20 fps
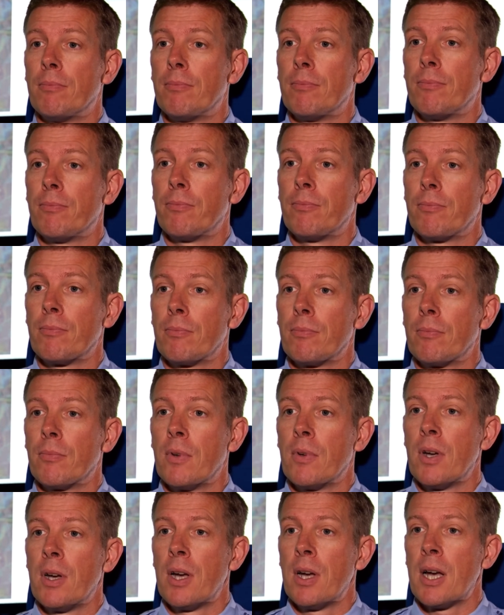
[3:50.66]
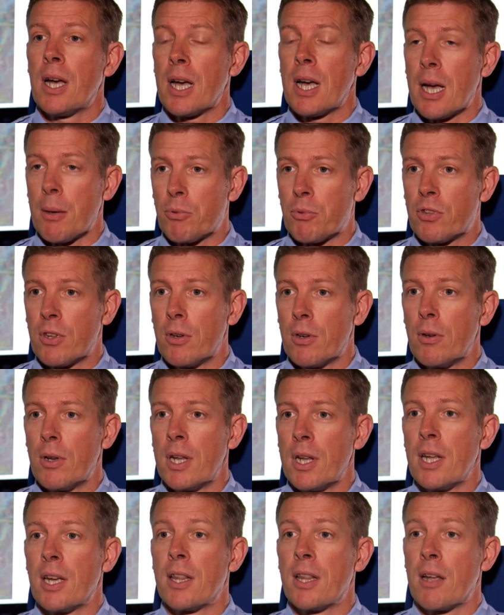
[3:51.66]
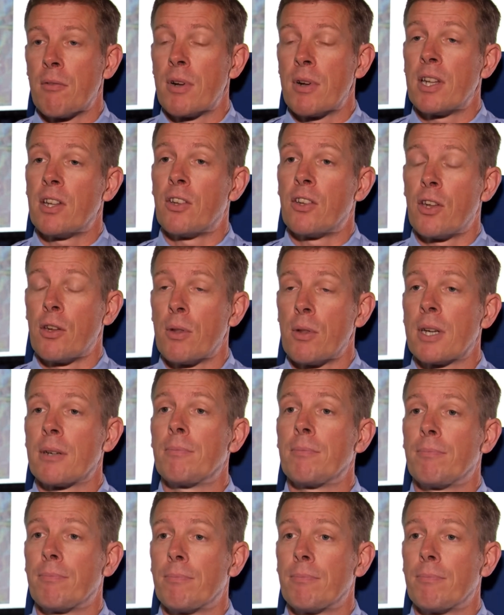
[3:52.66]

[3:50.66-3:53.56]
Are they trained for that? Absolutely, and they're ready to do that.